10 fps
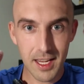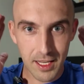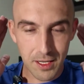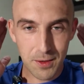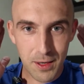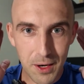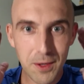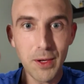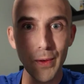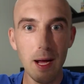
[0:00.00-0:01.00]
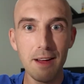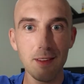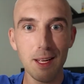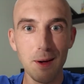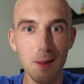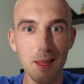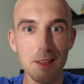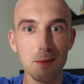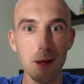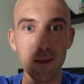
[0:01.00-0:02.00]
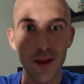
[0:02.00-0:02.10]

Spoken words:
You know you have to go this way.